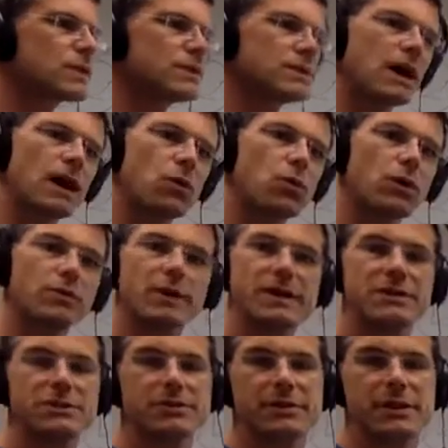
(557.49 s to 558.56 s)
One way to
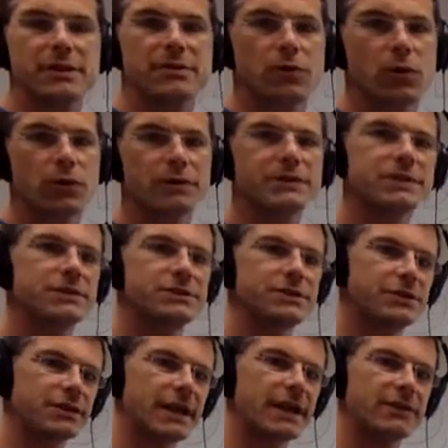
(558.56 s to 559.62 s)
screen it, of course, is
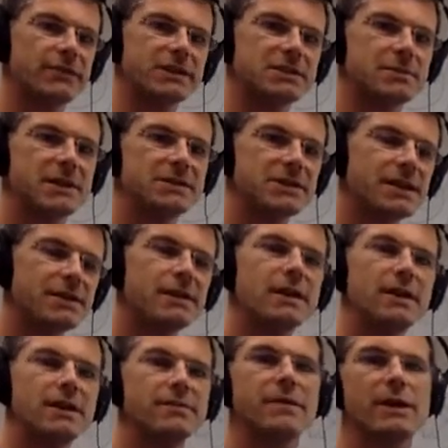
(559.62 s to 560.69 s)
you're getting resumes in,
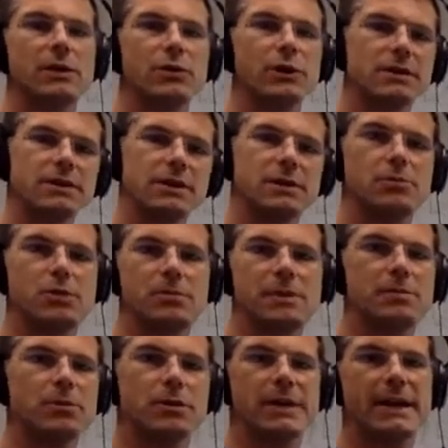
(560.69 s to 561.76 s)
very quickly put
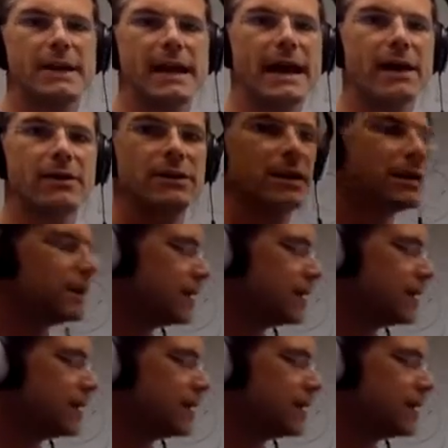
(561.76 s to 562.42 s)
people in and out.